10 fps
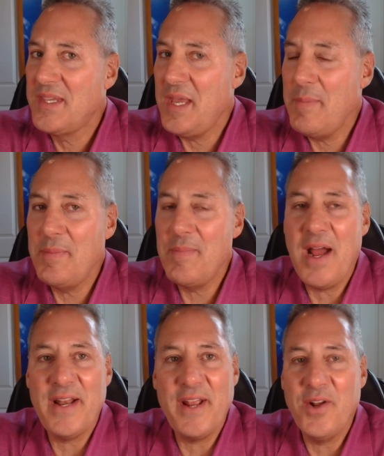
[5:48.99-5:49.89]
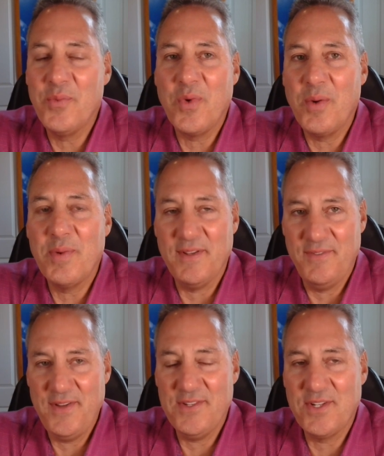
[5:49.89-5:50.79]
Keep in mind, I don't work with the
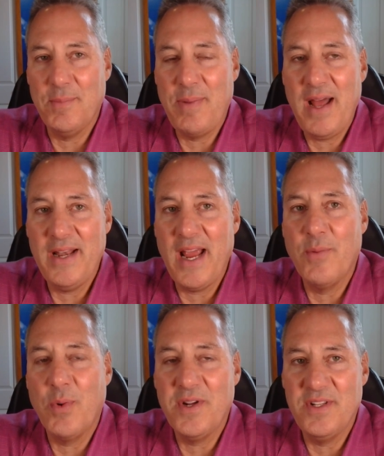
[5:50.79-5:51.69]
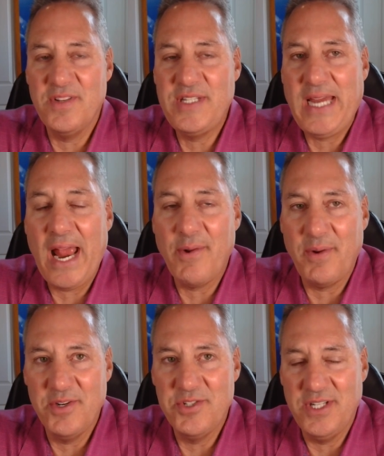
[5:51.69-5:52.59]
physical body. I work in the scalar
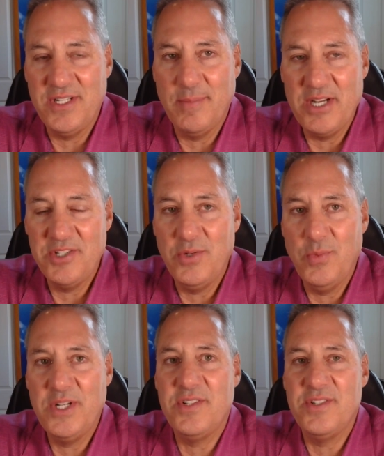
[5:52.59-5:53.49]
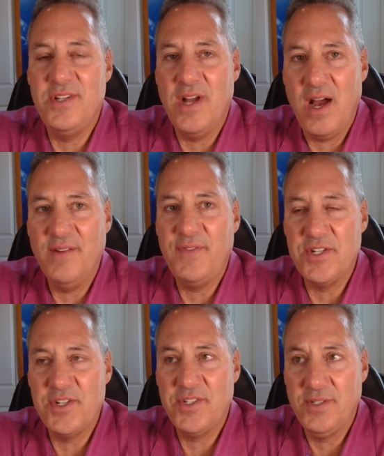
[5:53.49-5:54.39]
energy dimension, which is
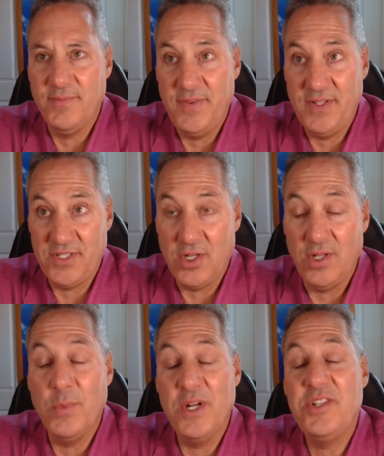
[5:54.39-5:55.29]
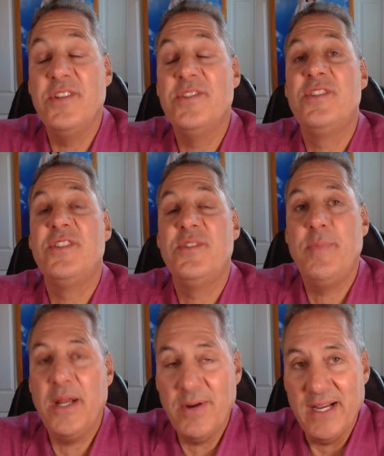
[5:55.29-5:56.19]
non-physical, which is
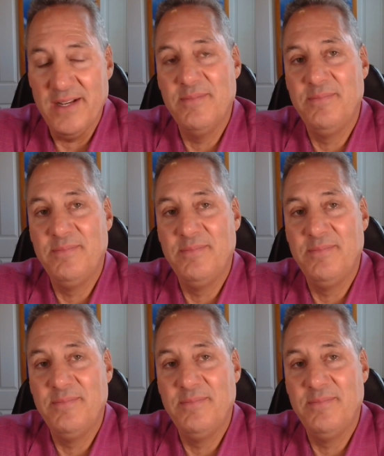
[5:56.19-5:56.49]
spirit.